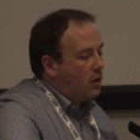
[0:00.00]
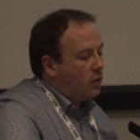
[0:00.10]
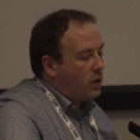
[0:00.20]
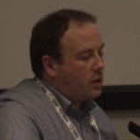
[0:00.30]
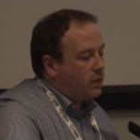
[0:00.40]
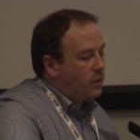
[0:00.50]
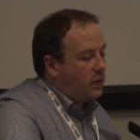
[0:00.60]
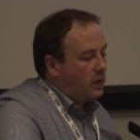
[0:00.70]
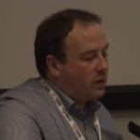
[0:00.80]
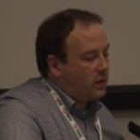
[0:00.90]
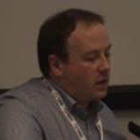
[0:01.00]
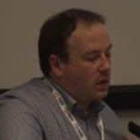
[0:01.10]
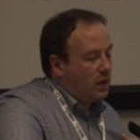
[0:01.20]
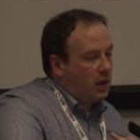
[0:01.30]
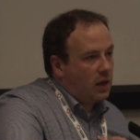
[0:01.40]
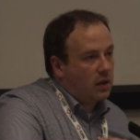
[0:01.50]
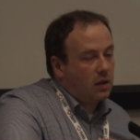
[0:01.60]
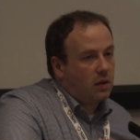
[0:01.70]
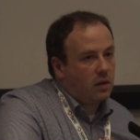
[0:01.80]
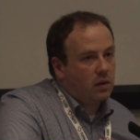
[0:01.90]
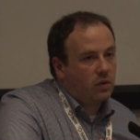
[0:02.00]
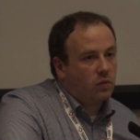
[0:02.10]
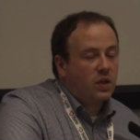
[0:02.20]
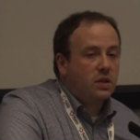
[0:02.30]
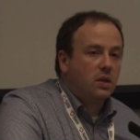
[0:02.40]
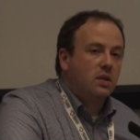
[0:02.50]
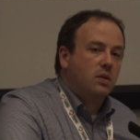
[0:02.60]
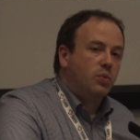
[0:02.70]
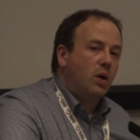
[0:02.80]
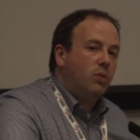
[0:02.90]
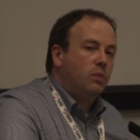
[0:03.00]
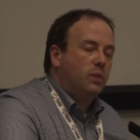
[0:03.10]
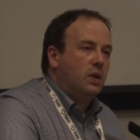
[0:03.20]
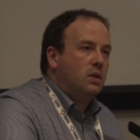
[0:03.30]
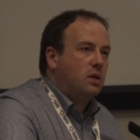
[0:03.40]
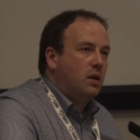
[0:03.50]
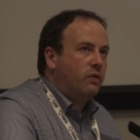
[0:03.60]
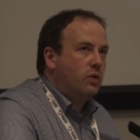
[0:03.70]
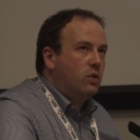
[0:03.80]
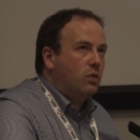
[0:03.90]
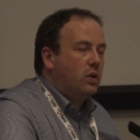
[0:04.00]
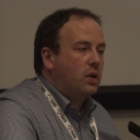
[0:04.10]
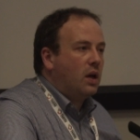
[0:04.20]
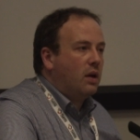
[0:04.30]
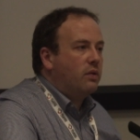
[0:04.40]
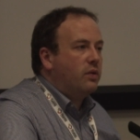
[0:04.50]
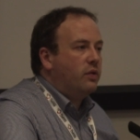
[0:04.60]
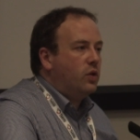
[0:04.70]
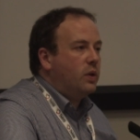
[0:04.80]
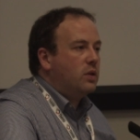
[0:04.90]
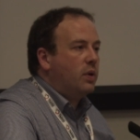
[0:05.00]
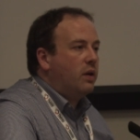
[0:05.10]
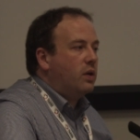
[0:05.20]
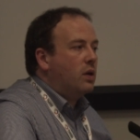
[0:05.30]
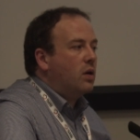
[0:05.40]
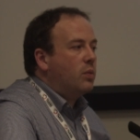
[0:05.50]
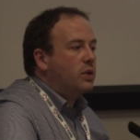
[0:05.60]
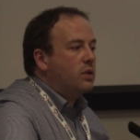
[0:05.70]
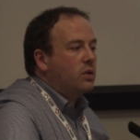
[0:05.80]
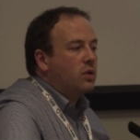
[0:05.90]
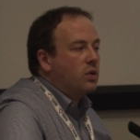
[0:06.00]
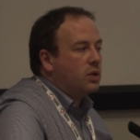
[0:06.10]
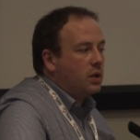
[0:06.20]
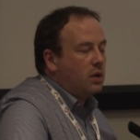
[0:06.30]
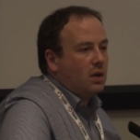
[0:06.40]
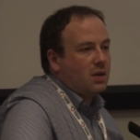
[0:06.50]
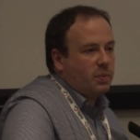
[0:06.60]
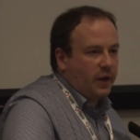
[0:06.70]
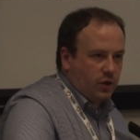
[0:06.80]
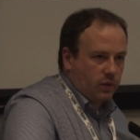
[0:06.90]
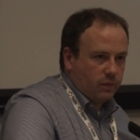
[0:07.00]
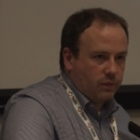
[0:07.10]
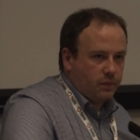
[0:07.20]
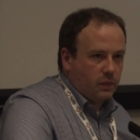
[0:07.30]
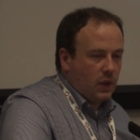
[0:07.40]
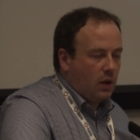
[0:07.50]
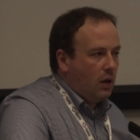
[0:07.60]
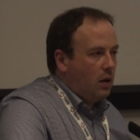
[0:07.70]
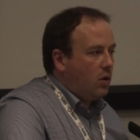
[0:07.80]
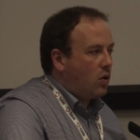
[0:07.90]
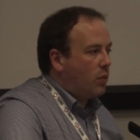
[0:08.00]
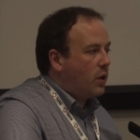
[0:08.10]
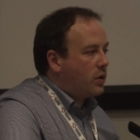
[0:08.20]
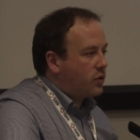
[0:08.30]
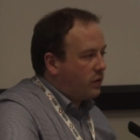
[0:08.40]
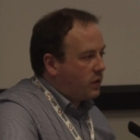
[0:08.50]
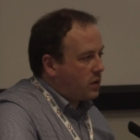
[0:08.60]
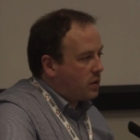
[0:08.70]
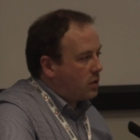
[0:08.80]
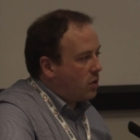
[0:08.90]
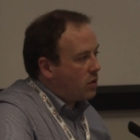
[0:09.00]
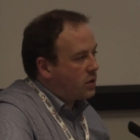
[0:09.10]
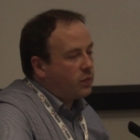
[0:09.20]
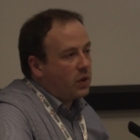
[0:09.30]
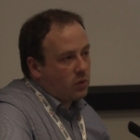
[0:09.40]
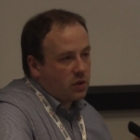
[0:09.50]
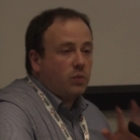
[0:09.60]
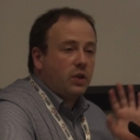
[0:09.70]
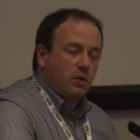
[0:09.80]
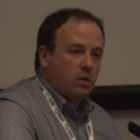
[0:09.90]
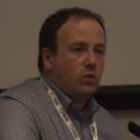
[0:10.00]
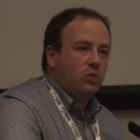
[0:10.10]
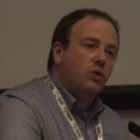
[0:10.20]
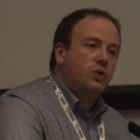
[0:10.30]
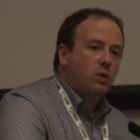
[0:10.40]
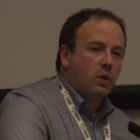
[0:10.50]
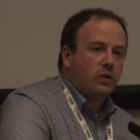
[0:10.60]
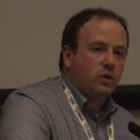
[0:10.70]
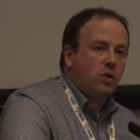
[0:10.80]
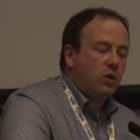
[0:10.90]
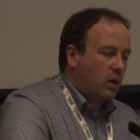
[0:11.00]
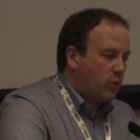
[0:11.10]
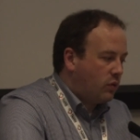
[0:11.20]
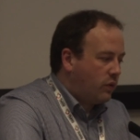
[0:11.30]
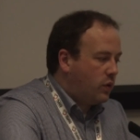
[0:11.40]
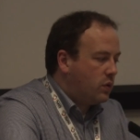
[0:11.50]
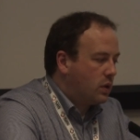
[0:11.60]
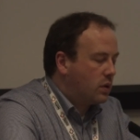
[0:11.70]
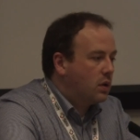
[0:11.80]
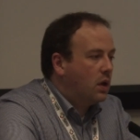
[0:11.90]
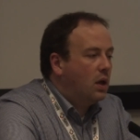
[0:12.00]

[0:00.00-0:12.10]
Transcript: Right? And the reason this is a problem is if you end up having a competent authority inspection or a monitoring visit or something where somebody who does know what they're talking about reviews it,